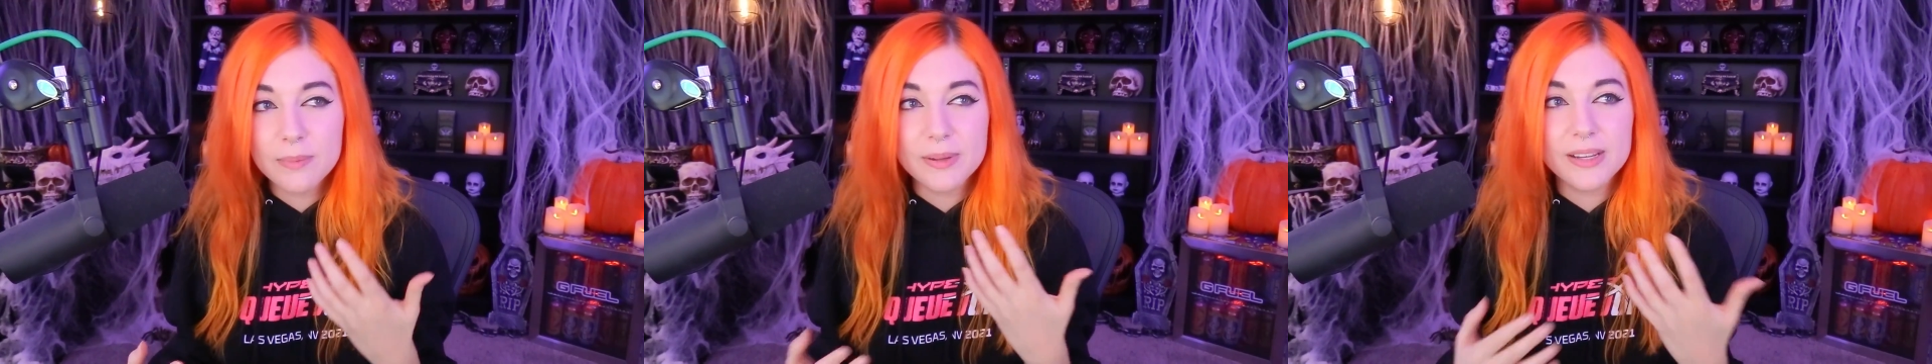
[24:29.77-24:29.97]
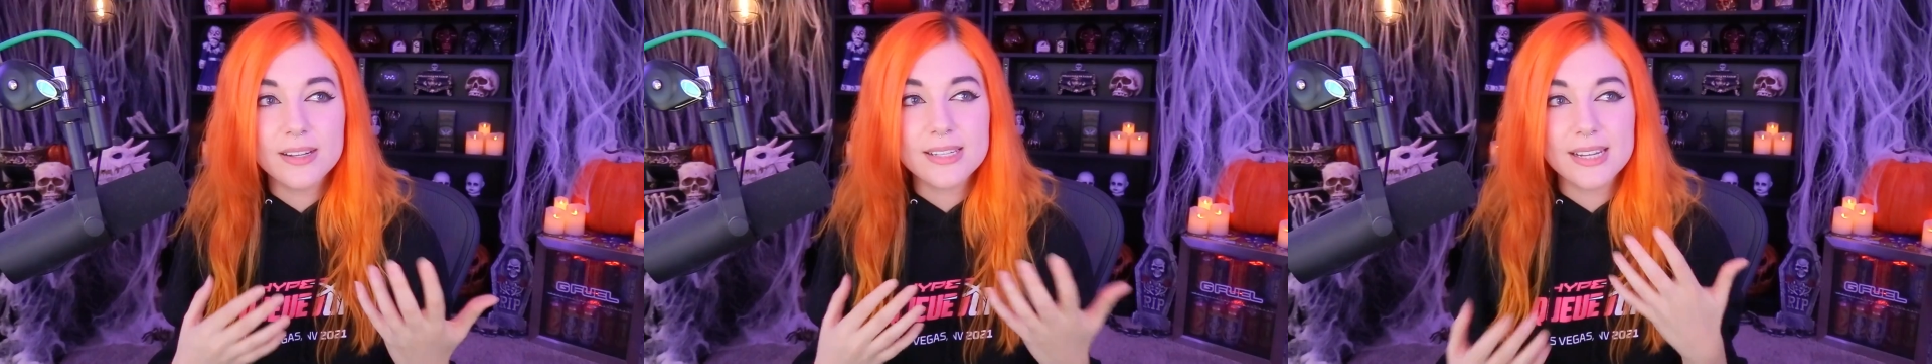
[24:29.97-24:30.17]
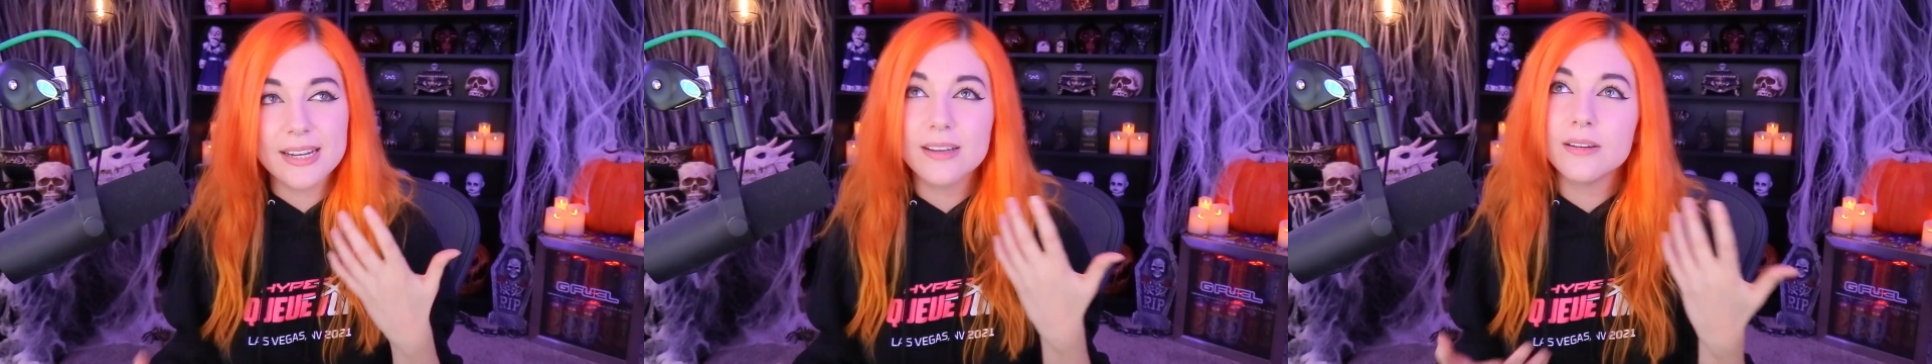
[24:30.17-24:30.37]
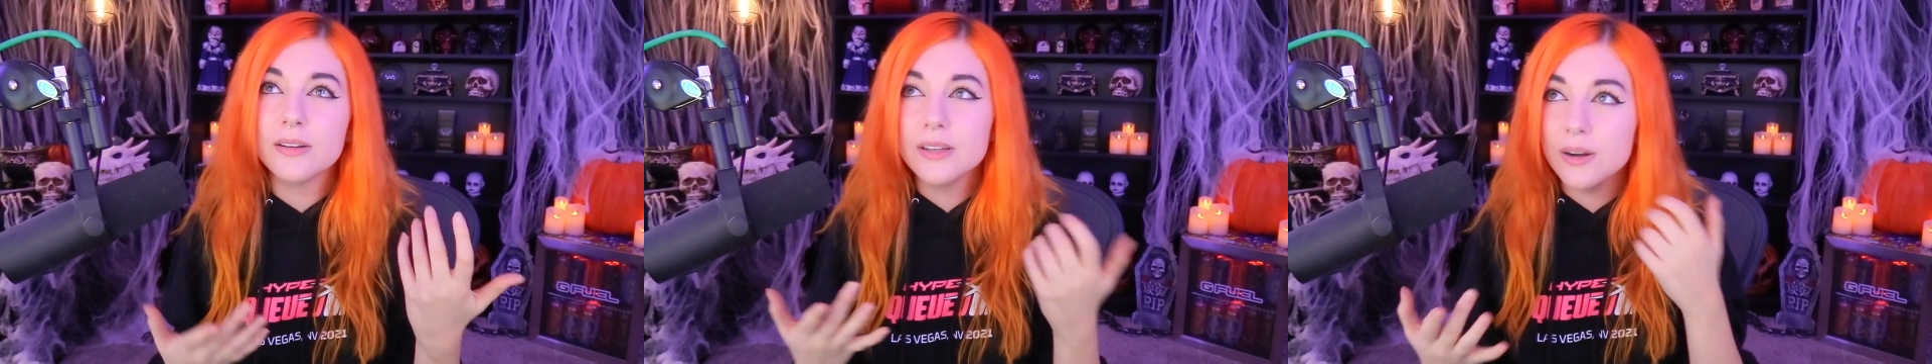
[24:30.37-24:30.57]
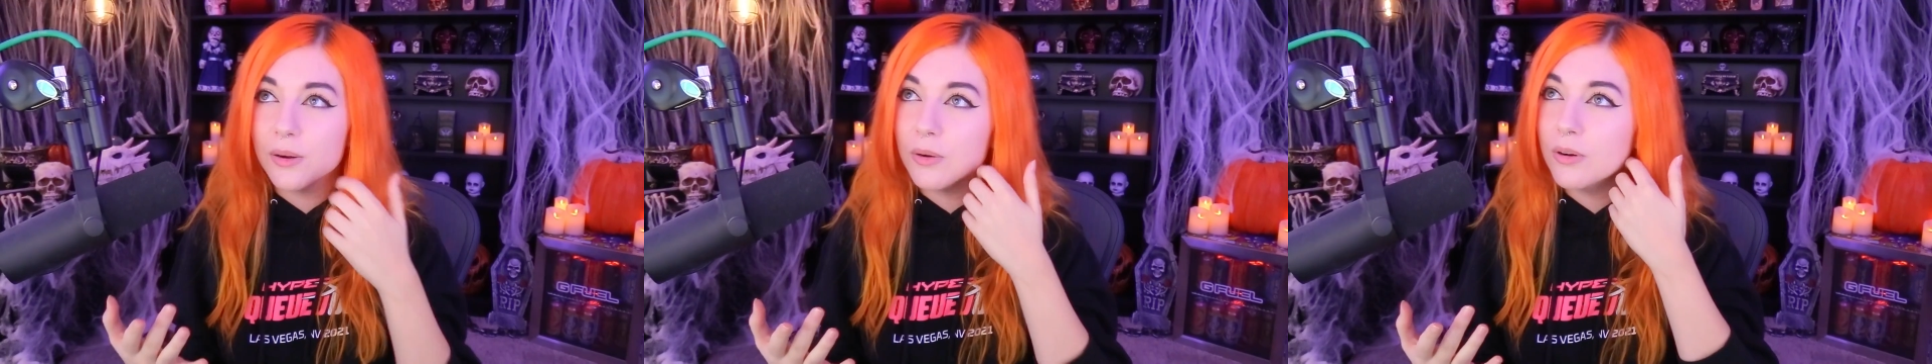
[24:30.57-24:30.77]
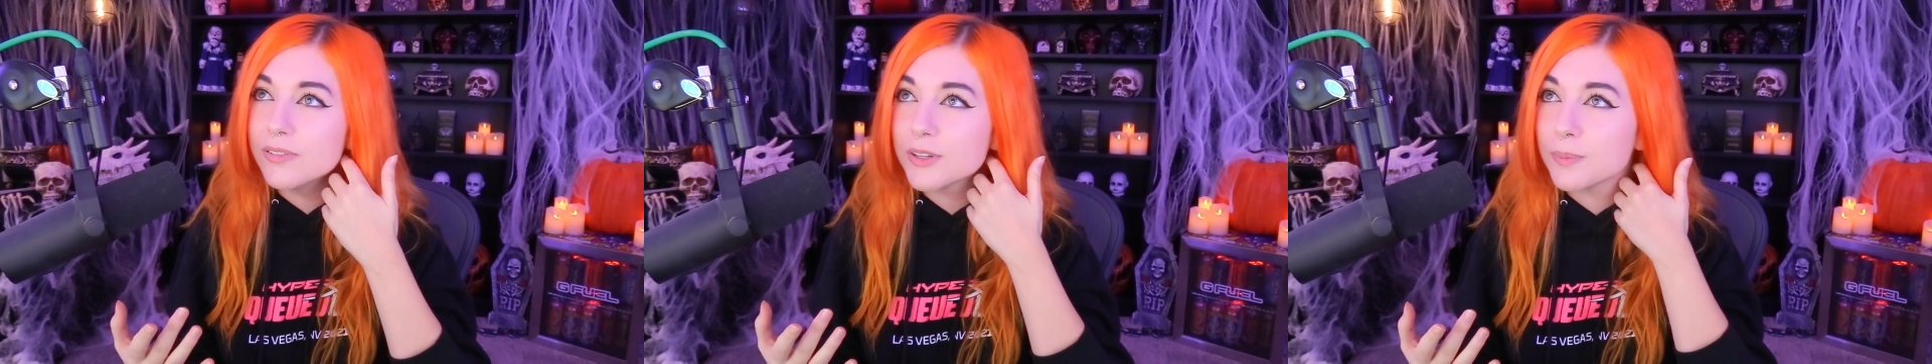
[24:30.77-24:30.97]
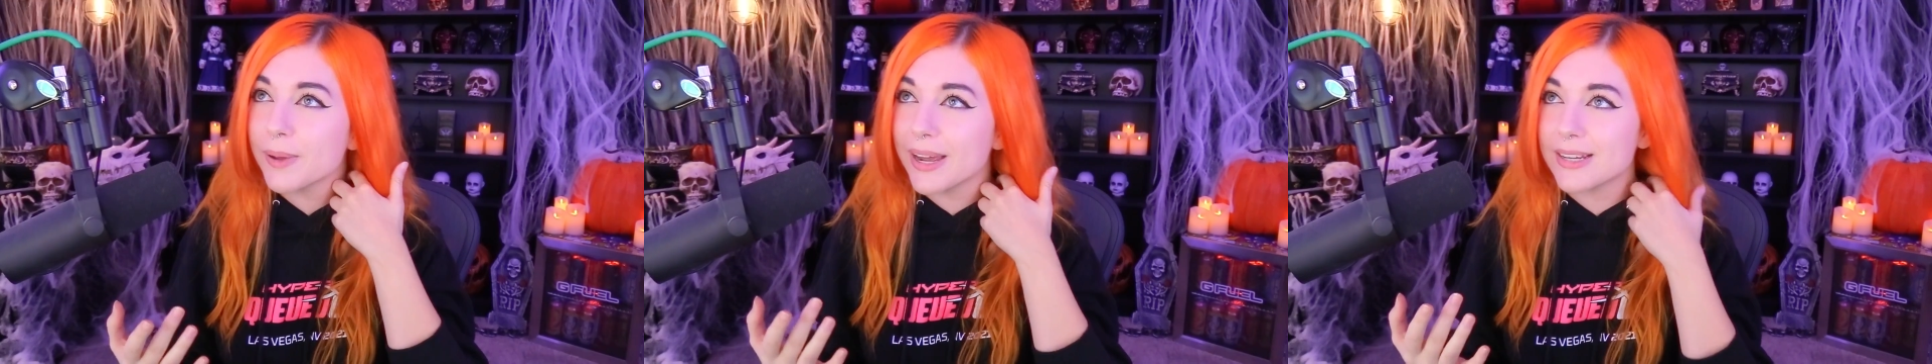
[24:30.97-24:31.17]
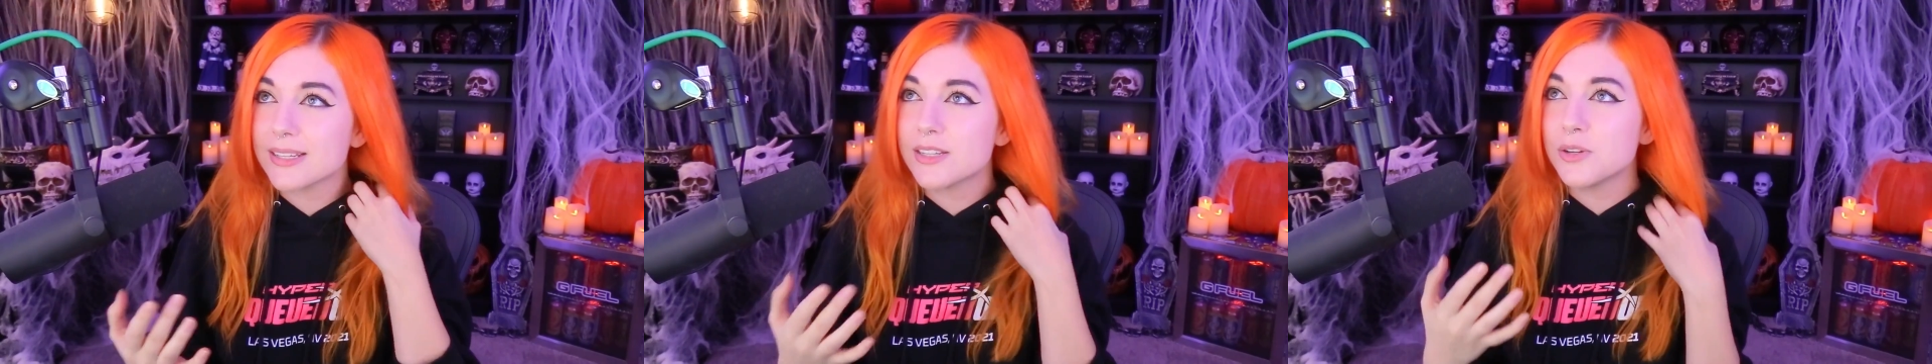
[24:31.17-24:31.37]
because over the
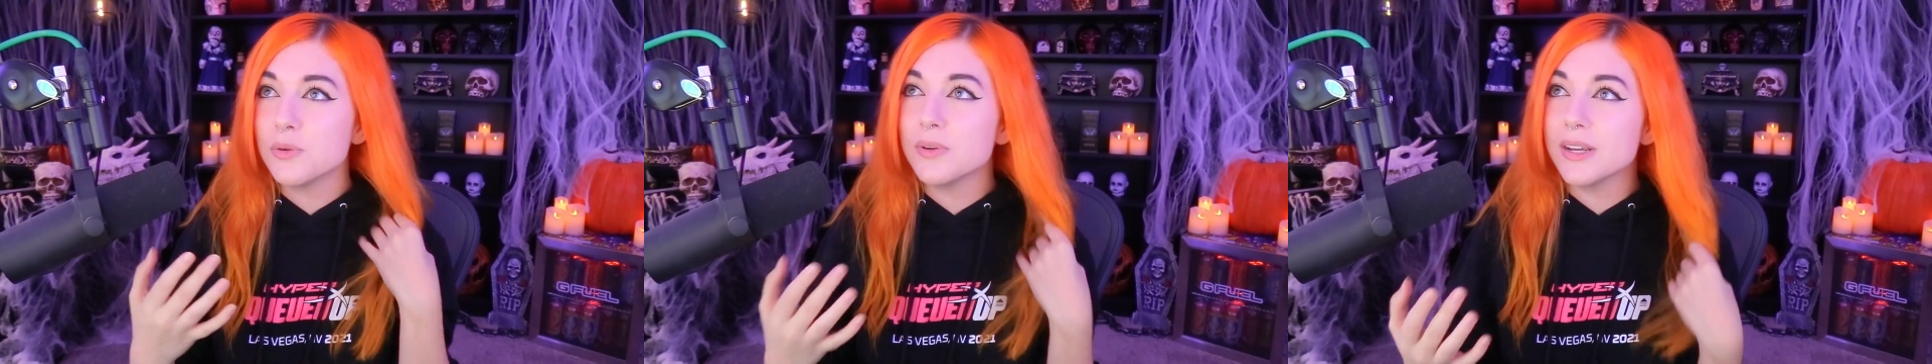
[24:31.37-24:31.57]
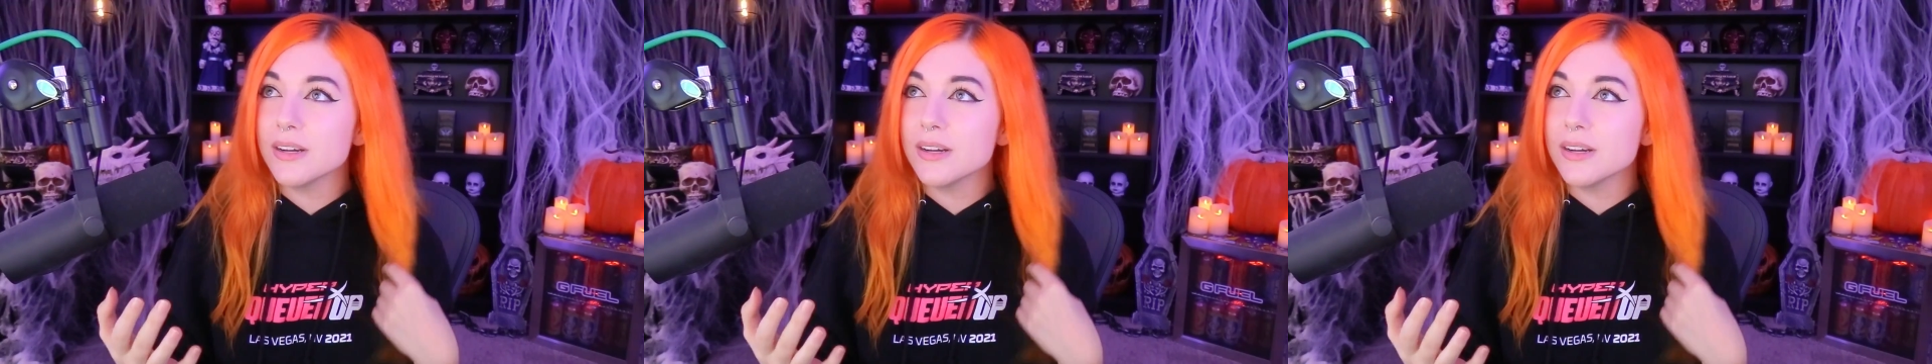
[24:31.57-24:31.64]
past 2